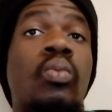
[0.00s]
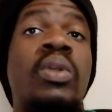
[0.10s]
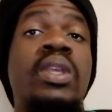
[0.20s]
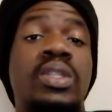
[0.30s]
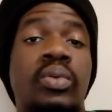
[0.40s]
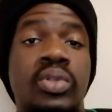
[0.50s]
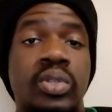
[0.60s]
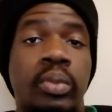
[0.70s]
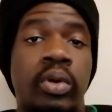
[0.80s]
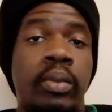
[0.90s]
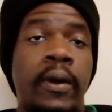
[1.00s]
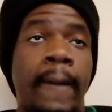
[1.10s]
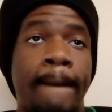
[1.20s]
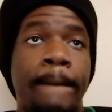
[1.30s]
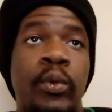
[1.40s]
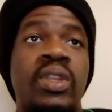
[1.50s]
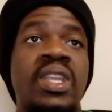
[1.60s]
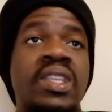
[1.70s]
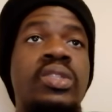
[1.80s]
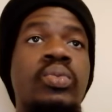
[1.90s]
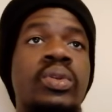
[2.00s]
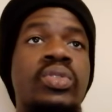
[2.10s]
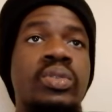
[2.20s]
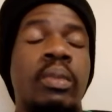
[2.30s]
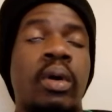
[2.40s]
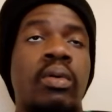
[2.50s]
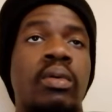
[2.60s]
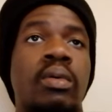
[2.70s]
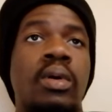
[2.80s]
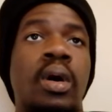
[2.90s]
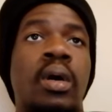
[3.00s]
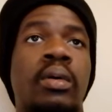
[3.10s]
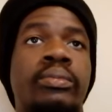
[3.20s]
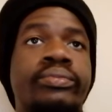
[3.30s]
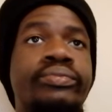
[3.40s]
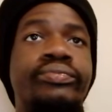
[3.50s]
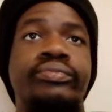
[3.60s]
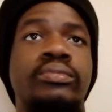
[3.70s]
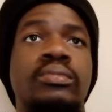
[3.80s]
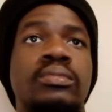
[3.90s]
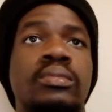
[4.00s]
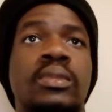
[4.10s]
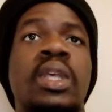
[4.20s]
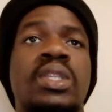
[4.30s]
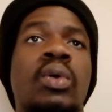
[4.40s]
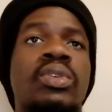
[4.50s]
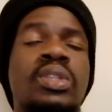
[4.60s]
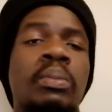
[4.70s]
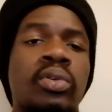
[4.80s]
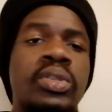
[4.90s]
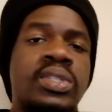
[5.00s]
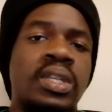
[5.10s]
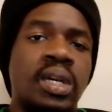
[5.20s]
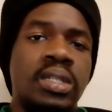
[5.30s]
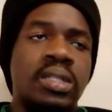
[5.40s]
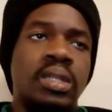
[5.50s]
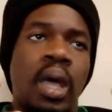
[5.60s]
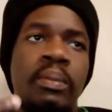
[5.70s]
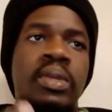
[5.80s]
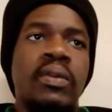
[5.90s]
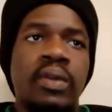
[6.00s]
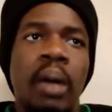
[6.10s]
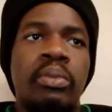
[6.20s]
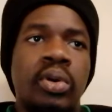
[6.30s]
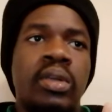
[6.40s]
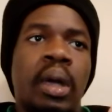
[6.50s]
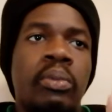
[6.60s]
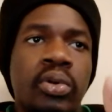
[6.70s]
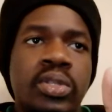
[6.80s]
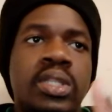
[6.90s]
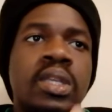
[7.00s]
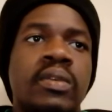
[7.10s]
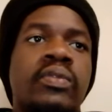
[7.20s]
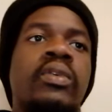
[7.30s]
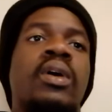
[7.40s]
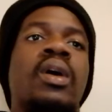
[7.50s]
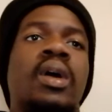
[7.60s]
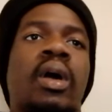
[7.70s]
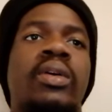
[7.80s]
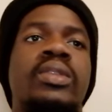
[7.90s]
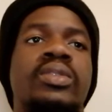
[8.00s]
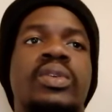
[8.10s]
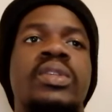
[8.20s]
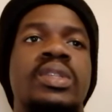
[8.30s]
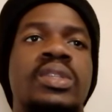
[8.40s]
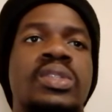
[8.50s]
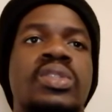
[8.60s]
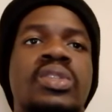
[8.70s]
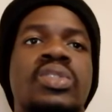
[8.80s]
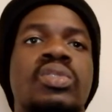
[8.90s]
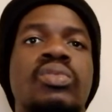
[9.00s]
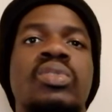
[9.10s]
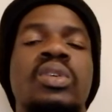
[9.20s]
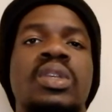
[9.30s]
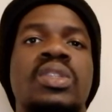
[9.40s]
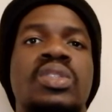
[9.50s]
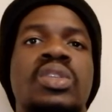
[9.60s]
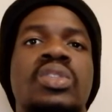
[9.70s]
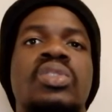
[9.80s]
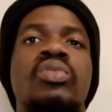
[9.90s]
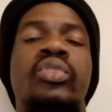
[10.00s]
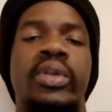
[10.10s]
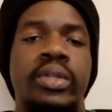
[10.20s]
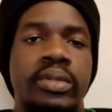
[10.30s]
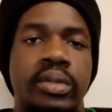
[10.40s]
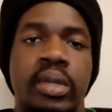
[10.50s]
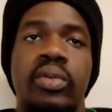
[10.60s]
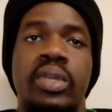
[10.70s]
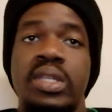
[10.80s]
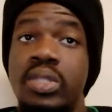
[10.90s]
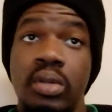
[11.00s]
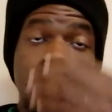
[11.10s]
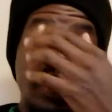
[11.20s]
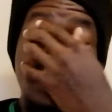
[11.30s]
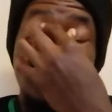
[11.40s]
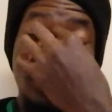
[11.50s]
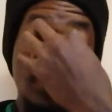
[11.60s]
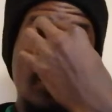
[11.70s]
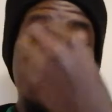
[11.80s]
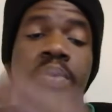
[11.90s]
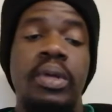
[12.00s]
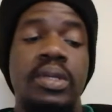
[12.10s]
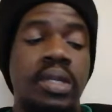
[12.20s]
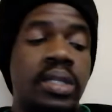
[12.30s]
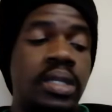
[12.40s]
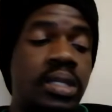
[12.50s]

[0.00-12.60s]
We need to win tomorrow, man. We need to win tomorrow. Yes, I was about to say that. I'm going to give Arteta is due credit. You know, he's done decent with the players that